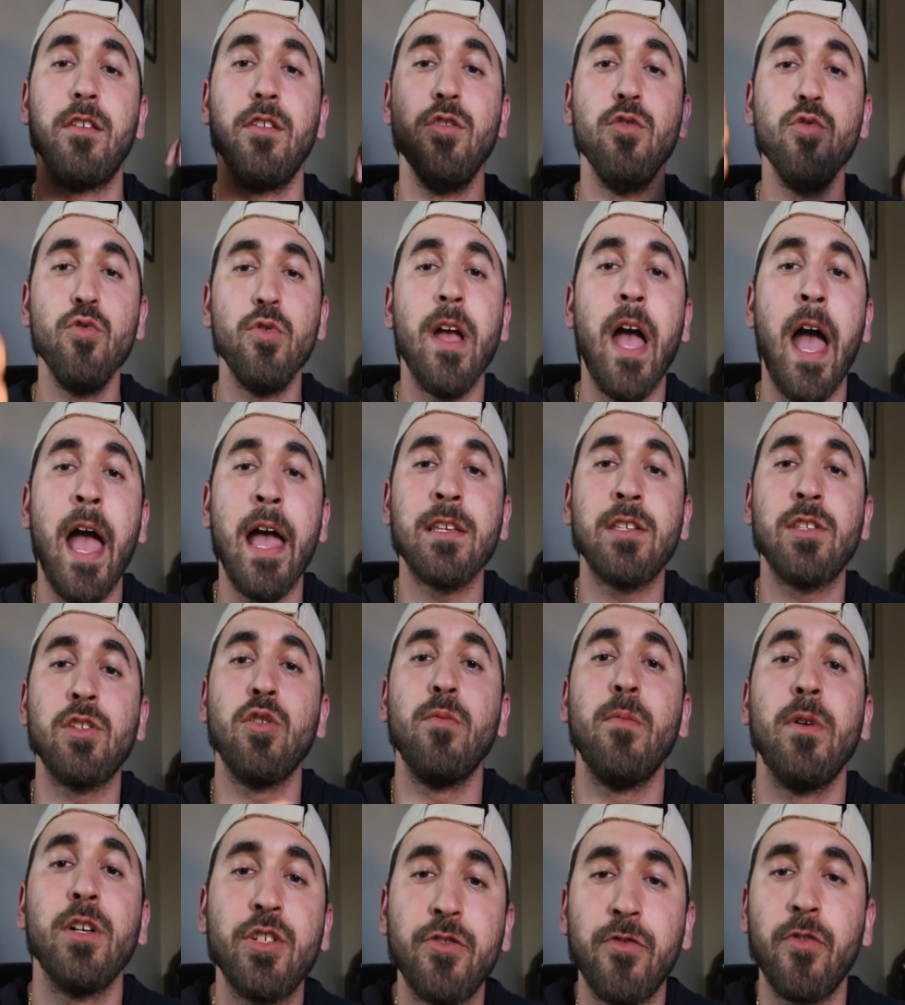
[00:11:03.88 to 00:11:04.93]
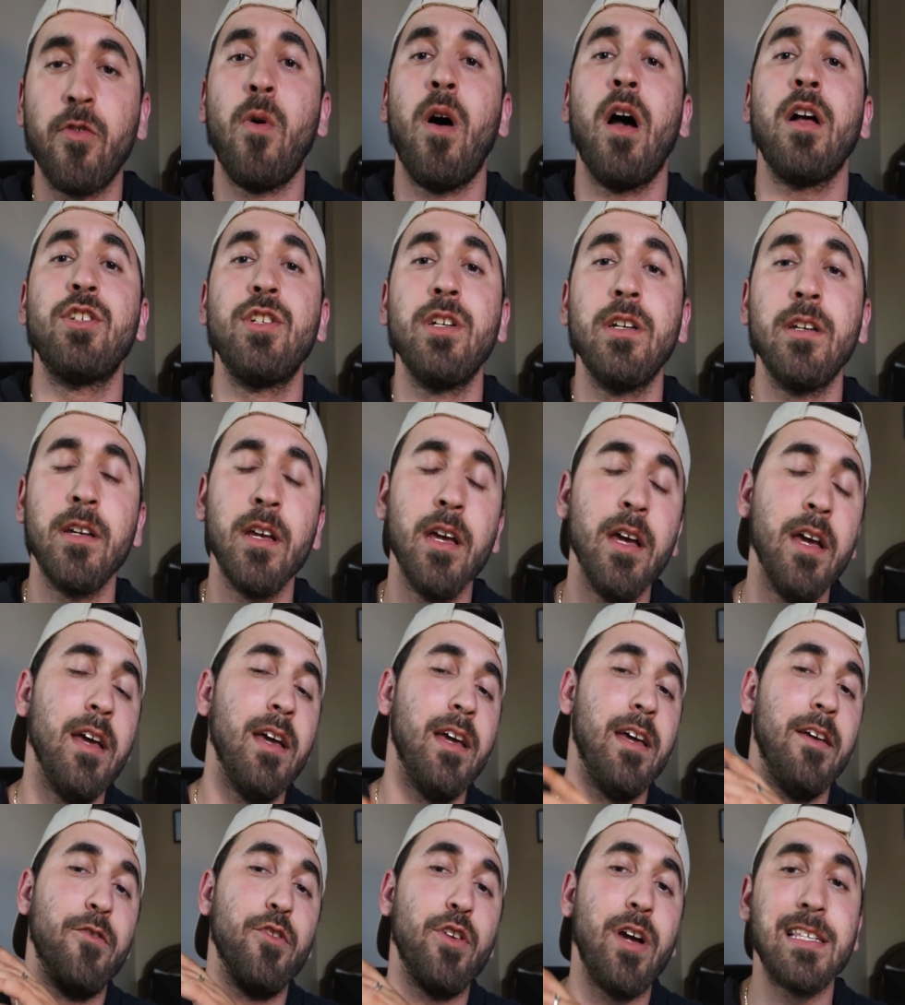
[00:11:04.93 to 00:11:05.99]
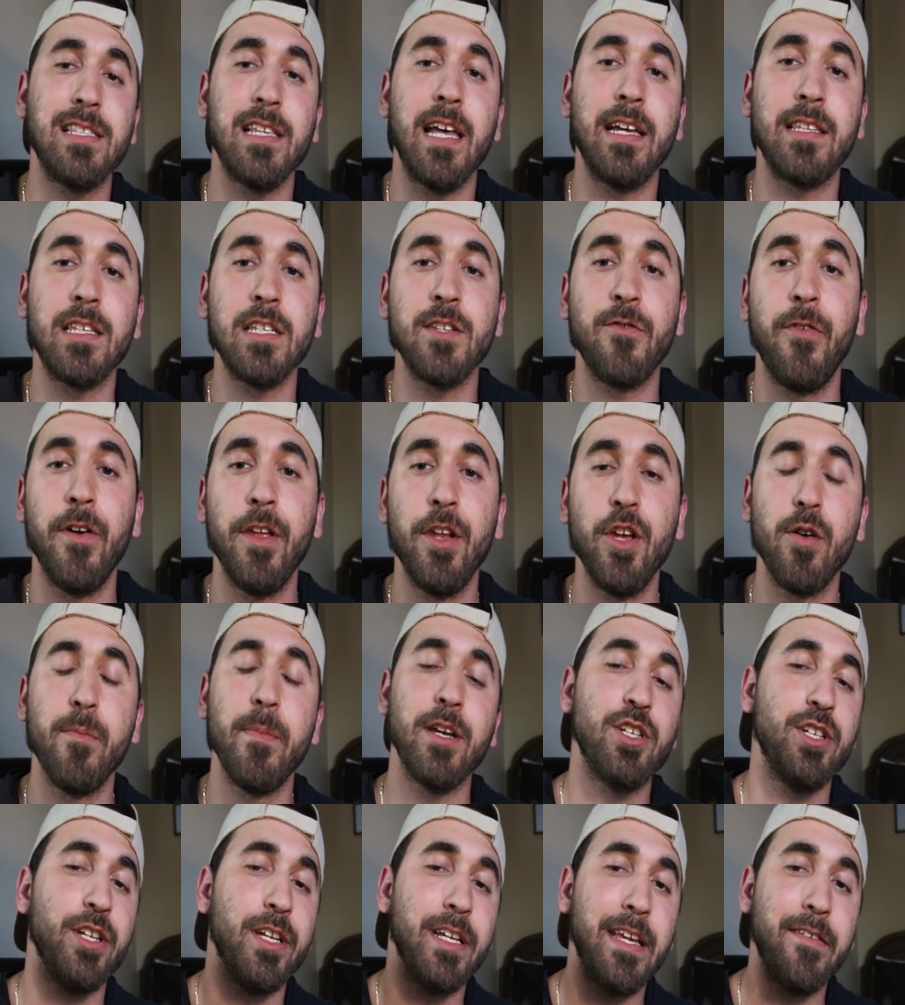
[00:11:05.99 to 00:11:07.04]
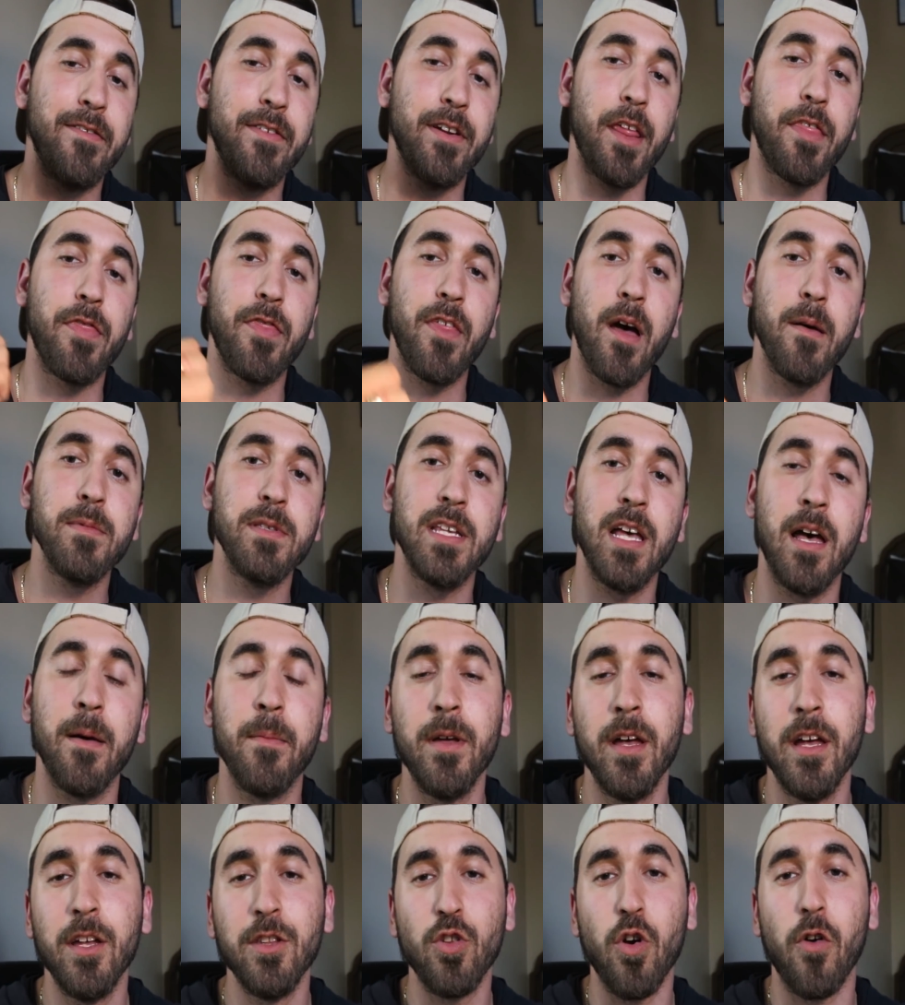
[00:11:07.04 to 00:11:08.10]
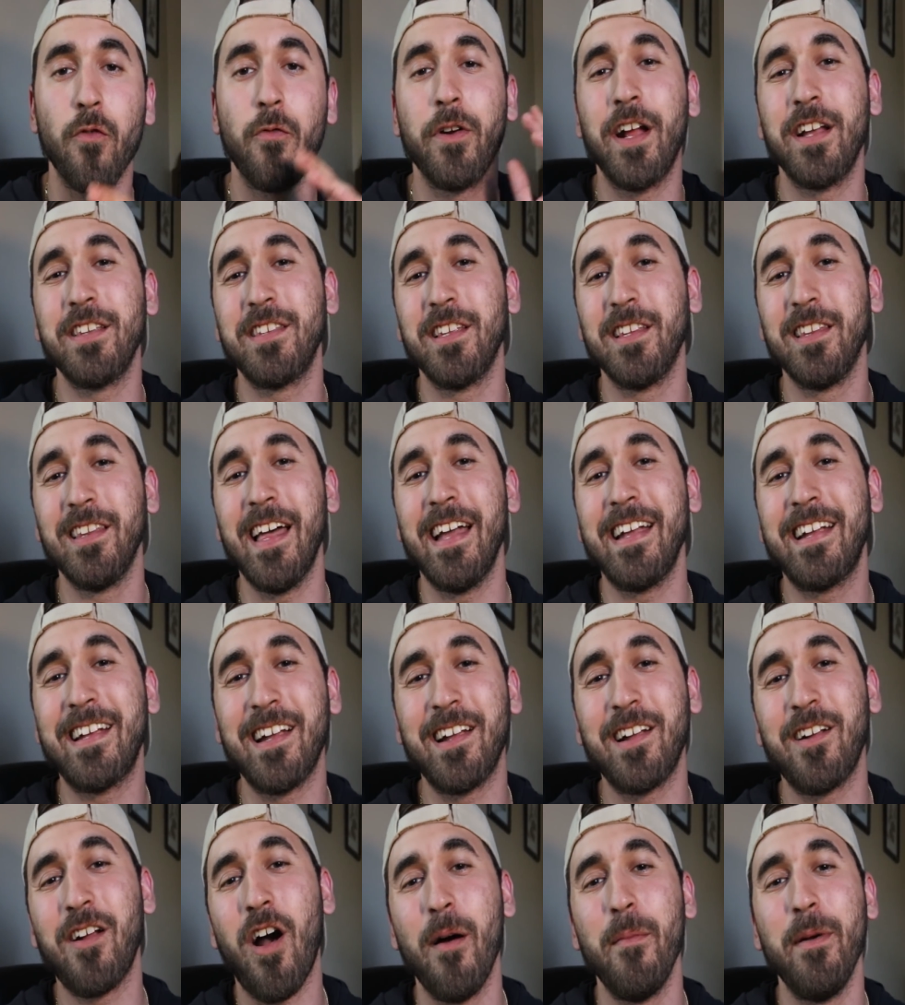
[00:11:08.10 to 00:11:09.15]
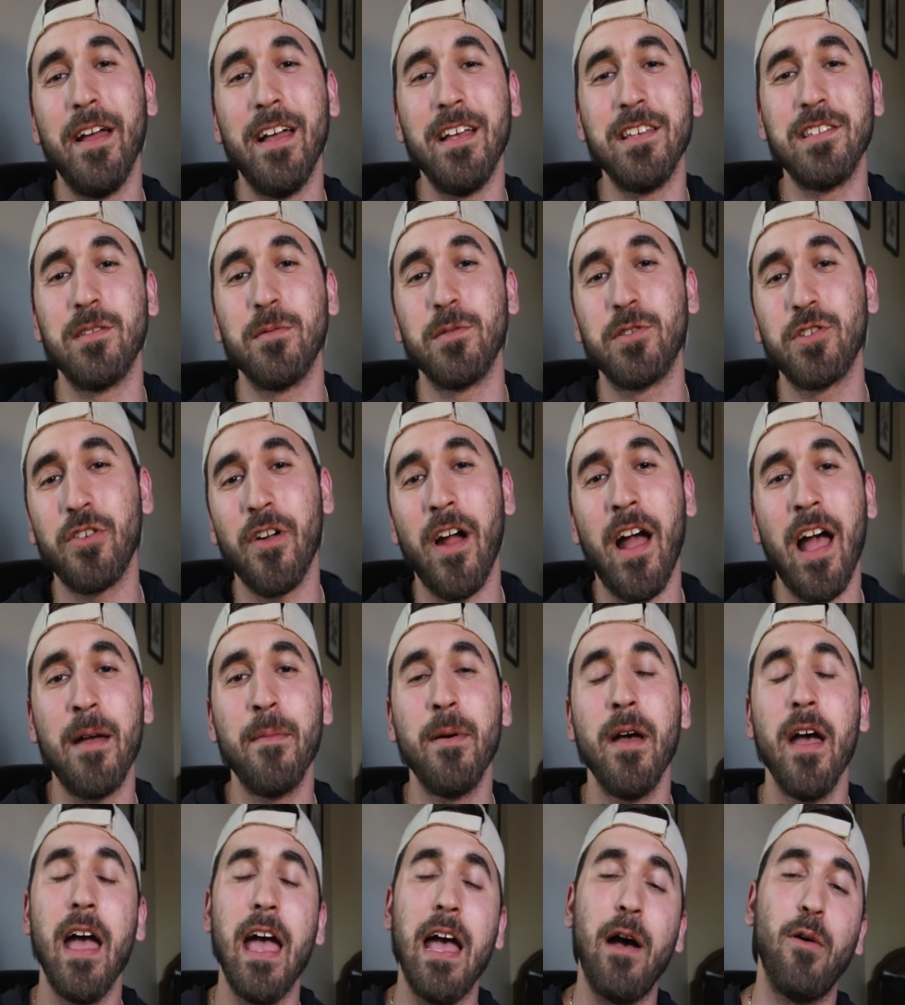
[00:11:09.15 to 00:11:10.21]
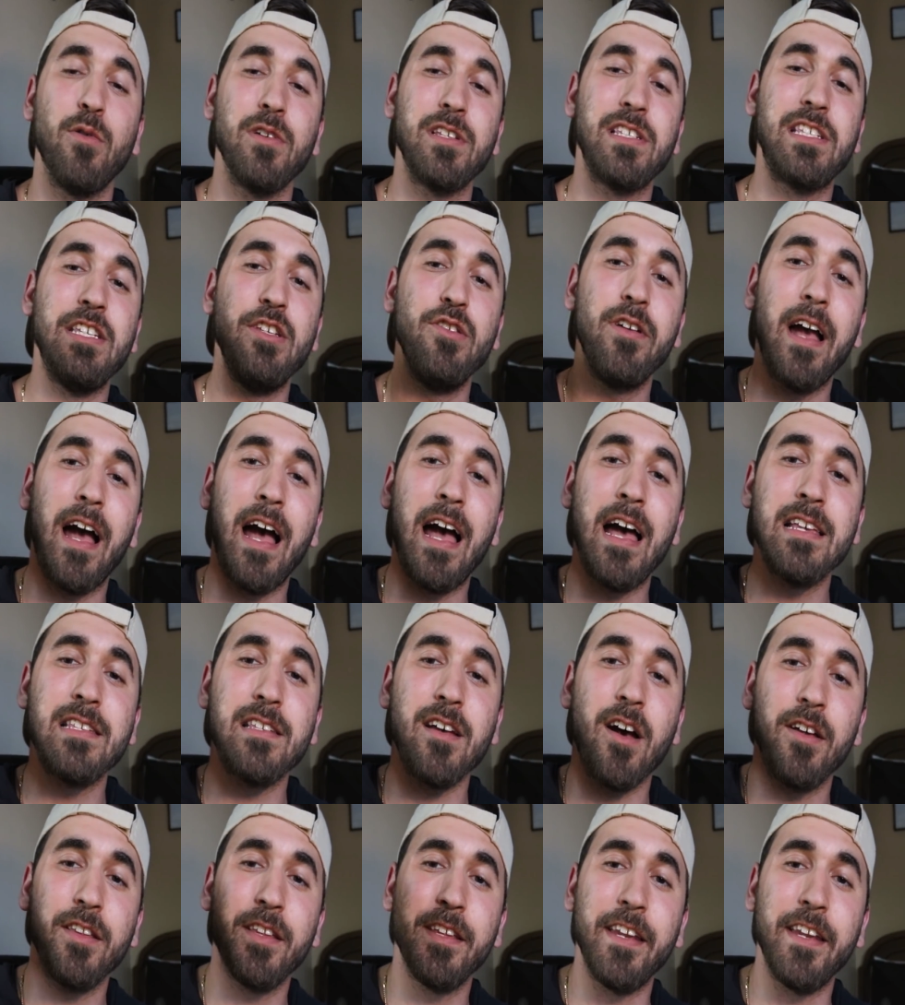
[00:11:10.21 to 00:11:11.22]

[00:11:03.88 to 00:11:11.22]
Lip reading: you guys so much for watching. If you guys like this video, make sure to give it a thumbs up. Don't forget to like, comment, and subscribe, and we'll see you guys on the